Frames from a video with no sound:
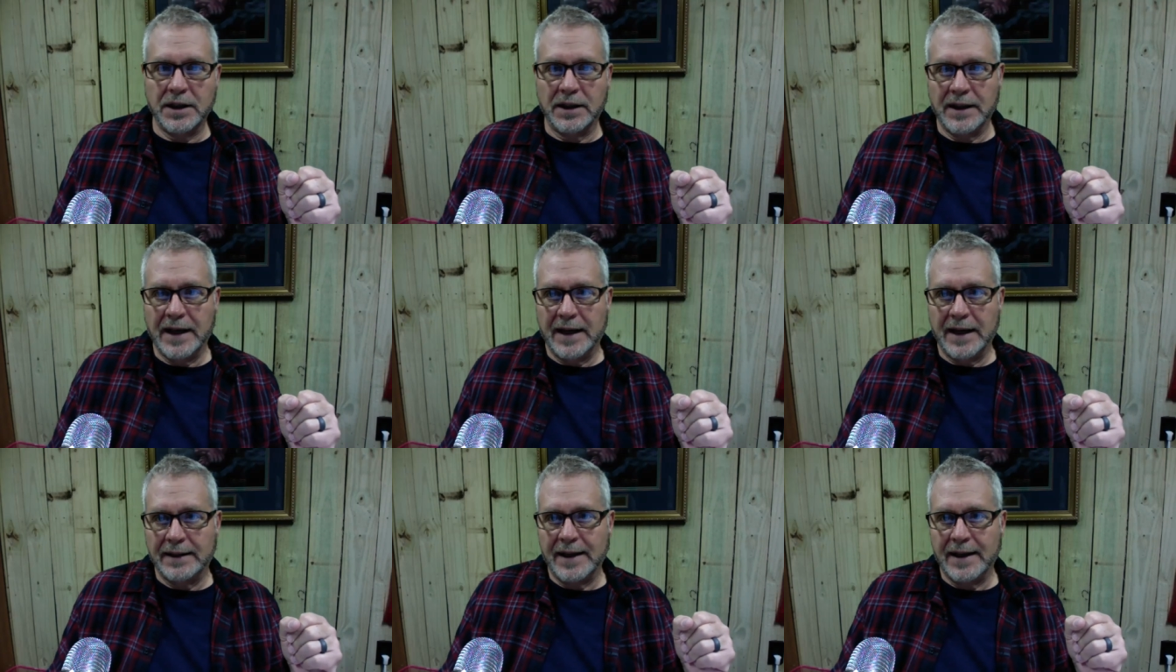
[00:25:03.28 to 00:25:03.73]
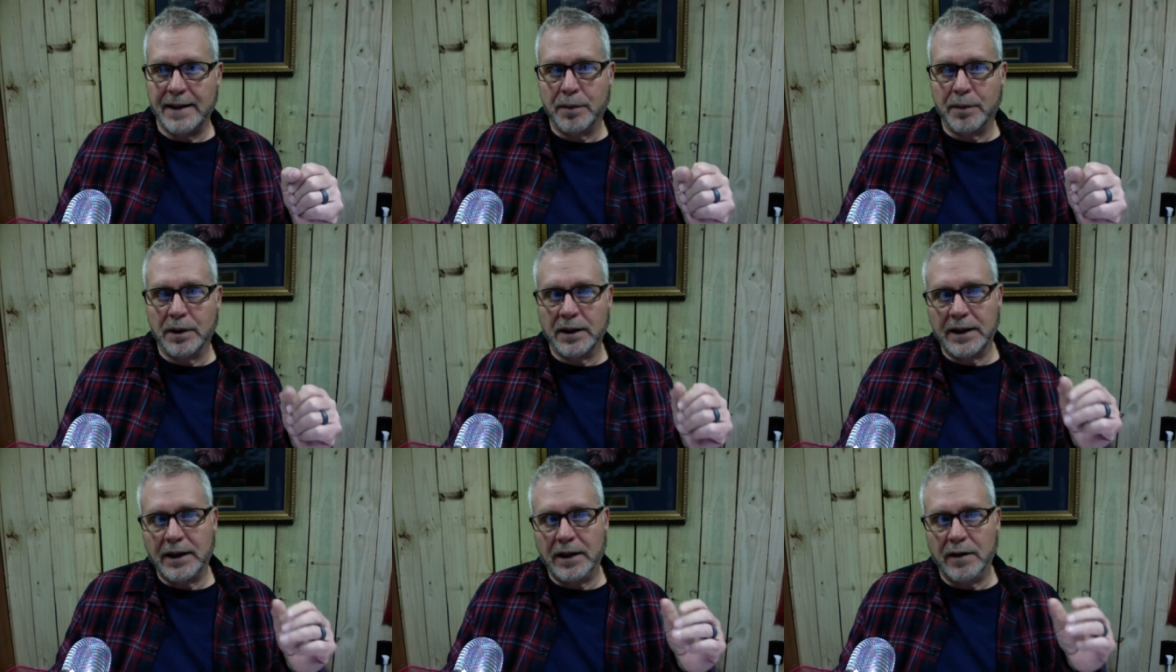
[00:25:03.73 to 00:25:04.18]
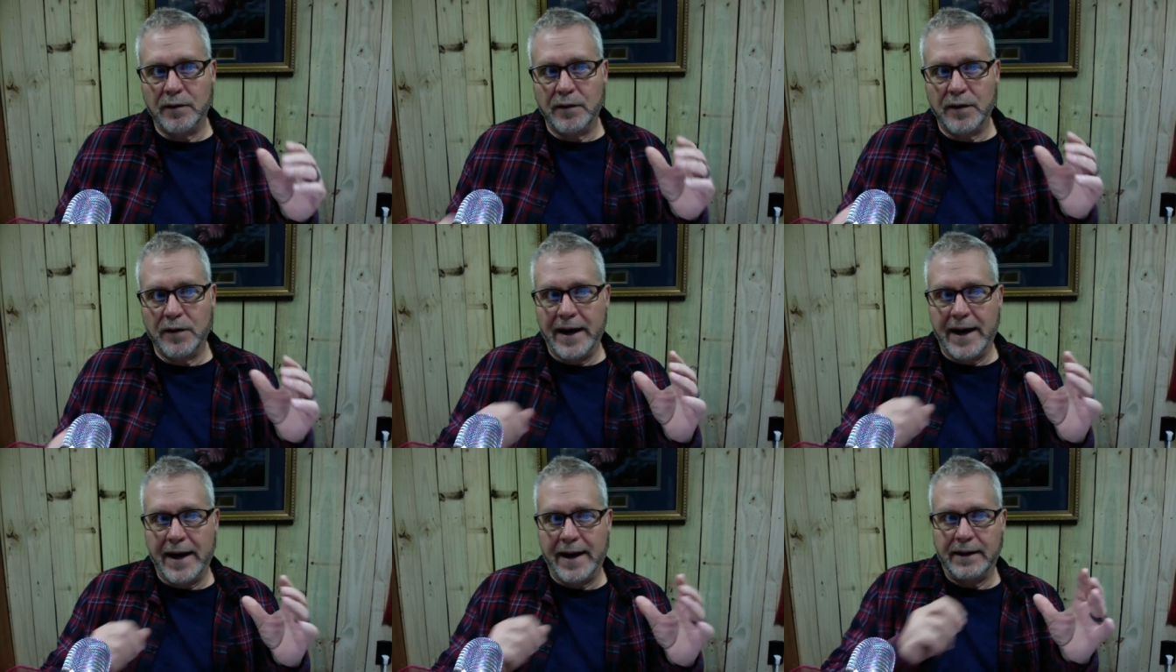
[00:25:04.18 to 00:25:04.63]
in that they believe
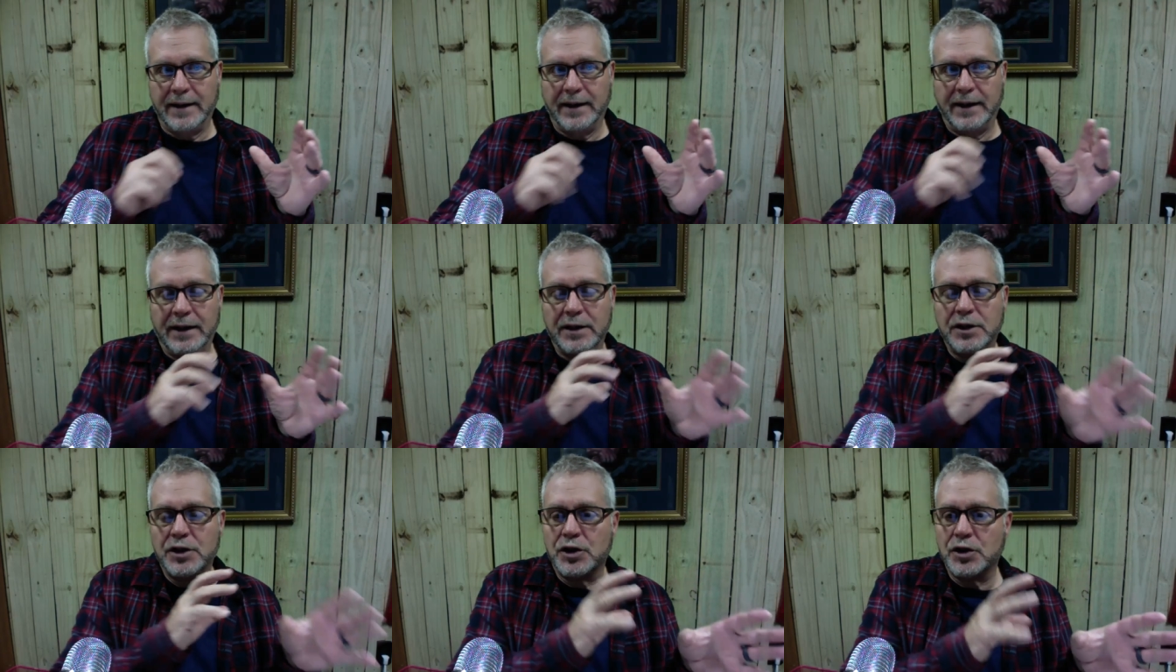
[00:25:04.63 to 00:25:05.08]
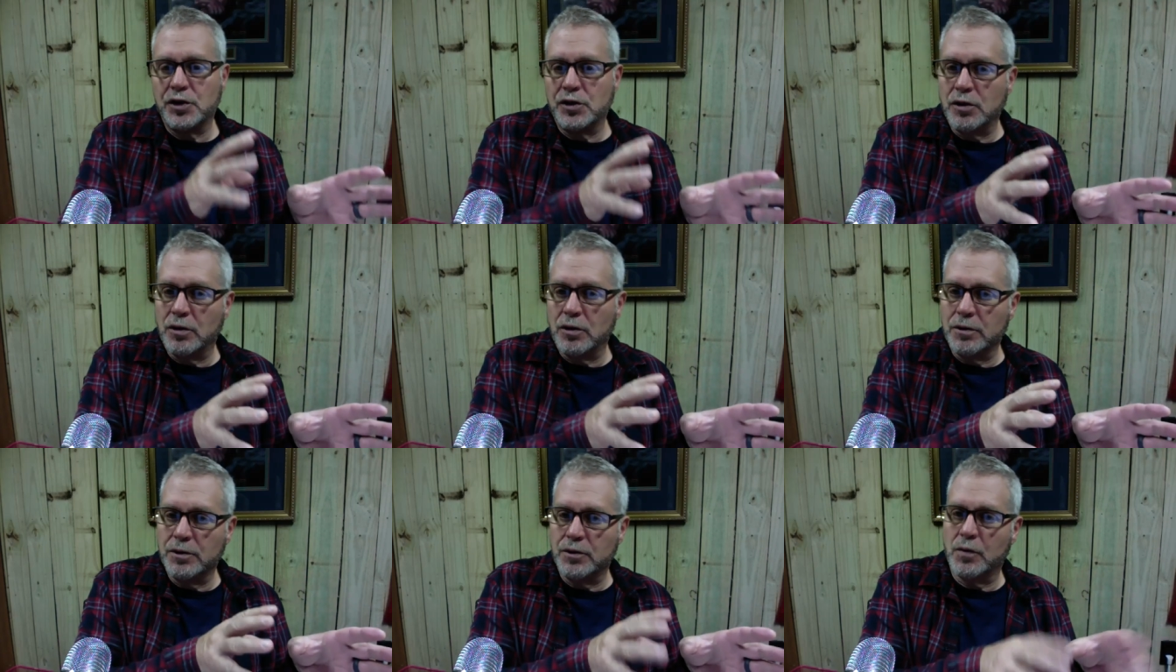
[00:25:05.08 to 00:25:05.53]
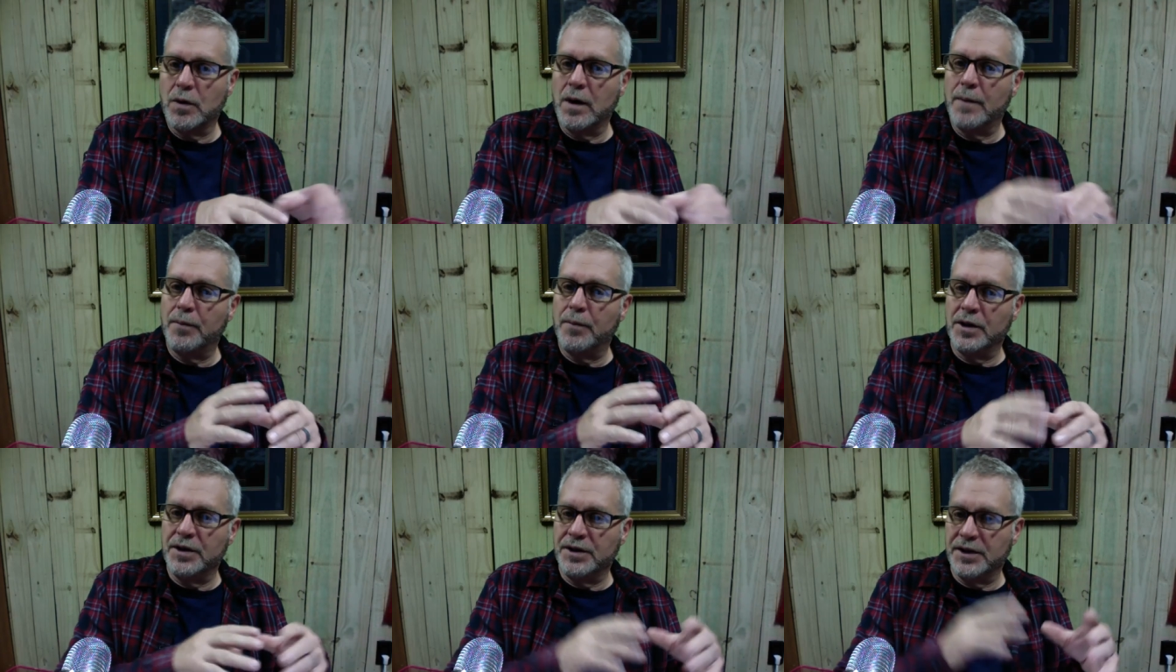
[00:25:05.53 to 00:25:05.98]
that each church
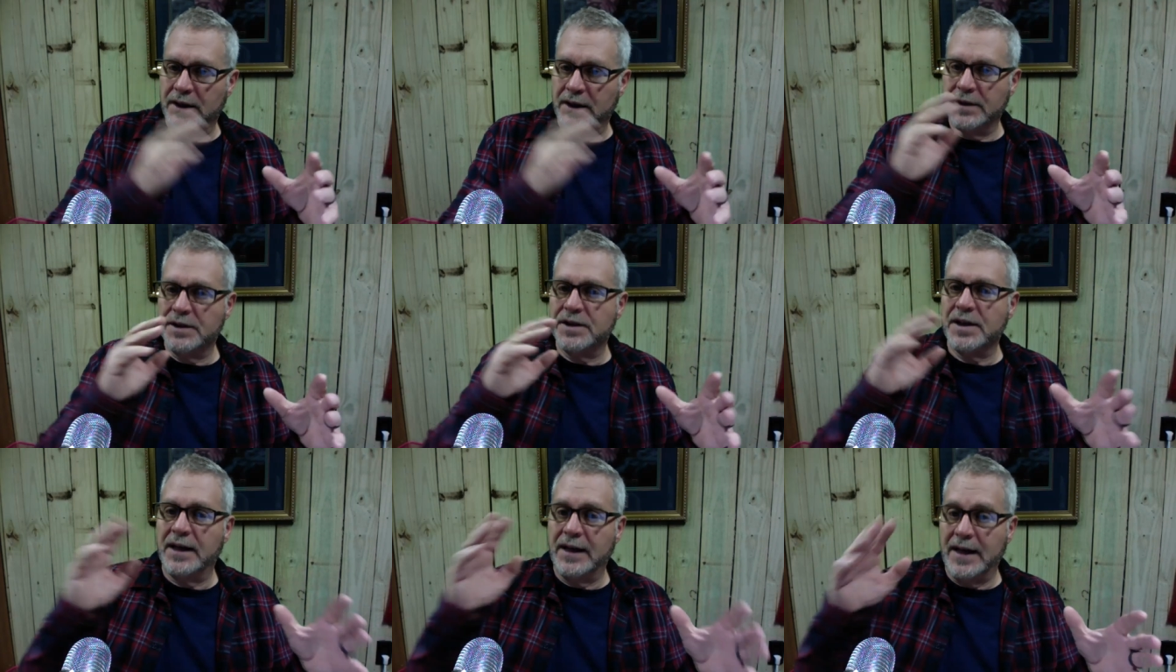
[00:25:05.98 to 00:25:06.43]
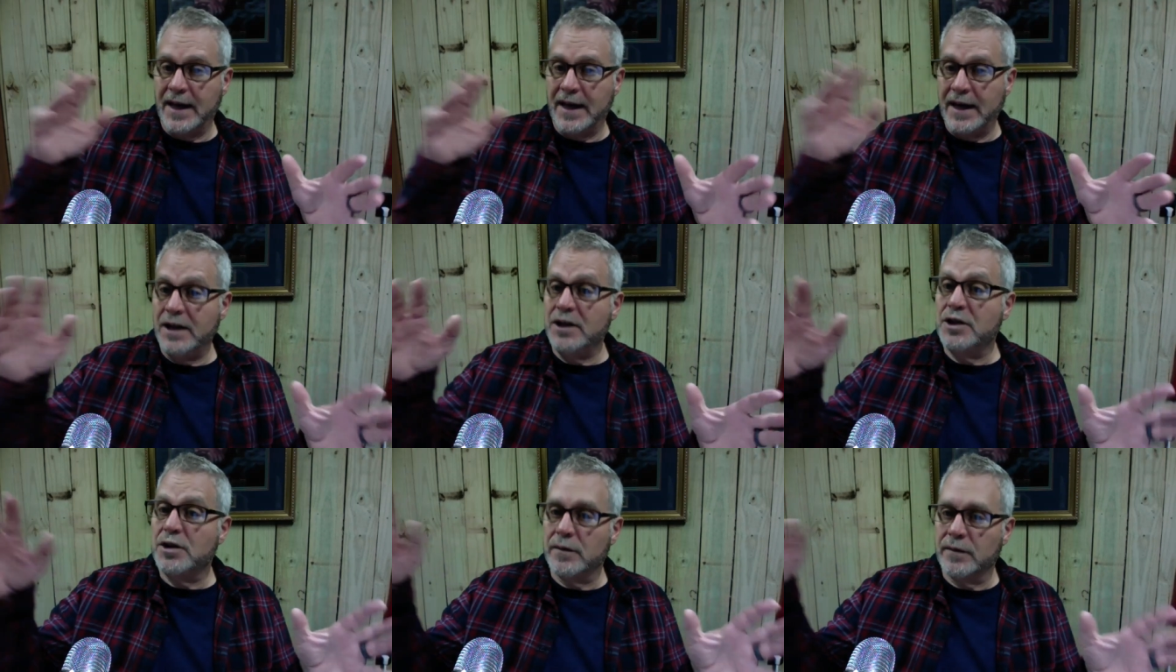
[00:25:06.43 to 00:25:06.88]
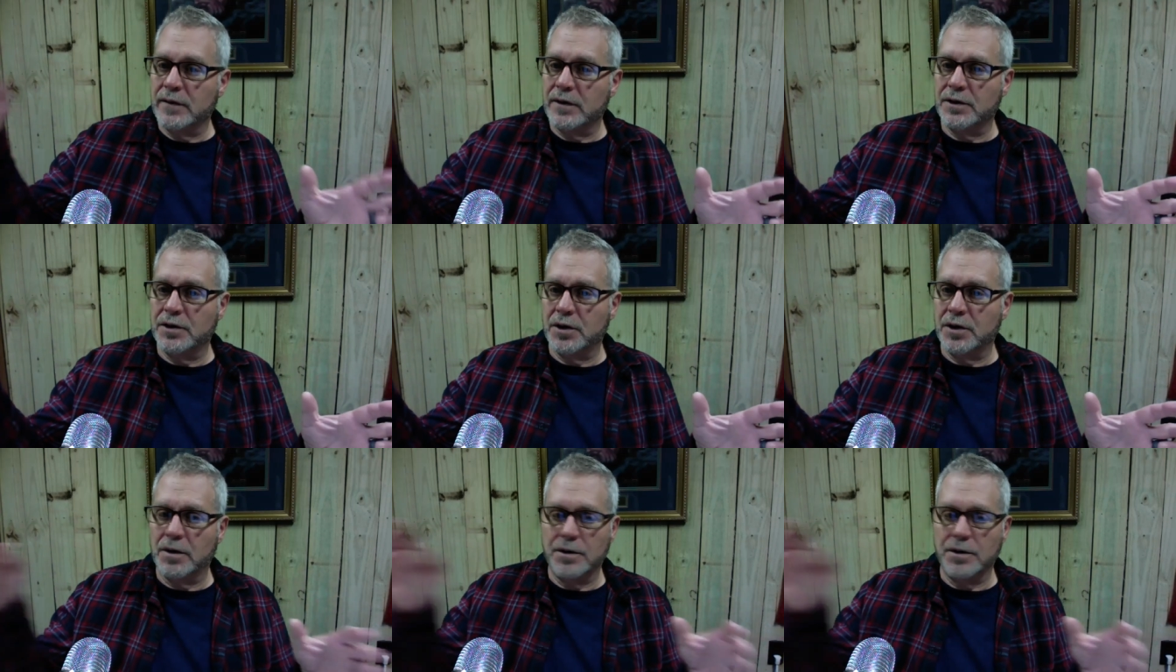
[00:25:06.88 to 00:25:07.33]
represents an age of the
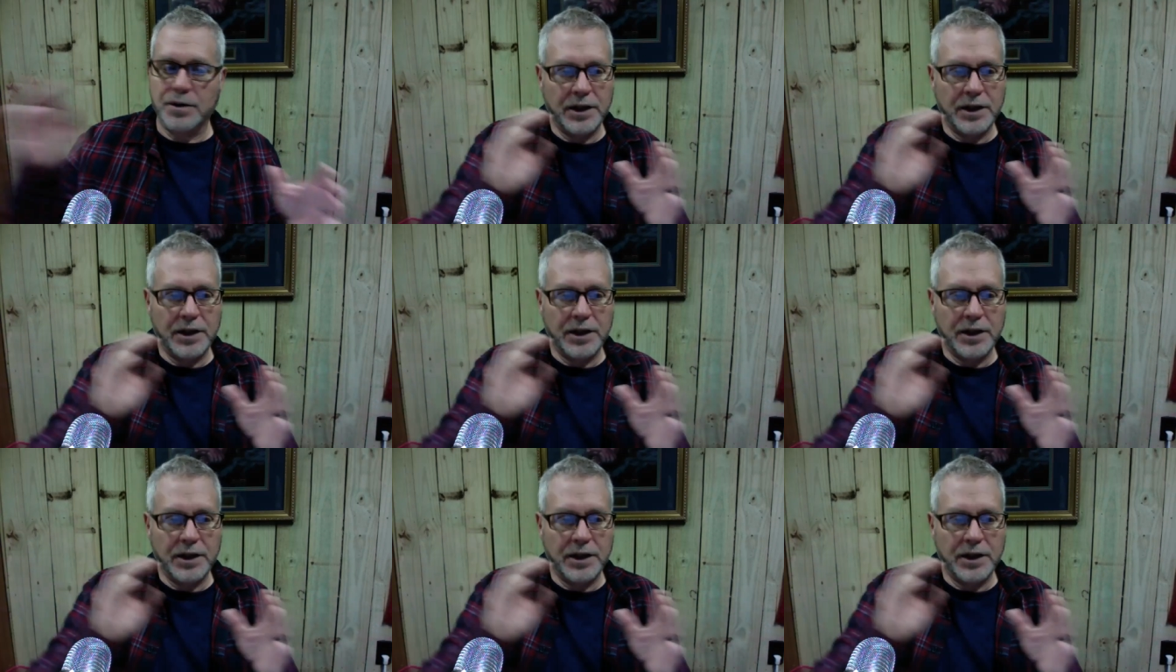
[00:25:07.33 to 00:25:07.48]
church.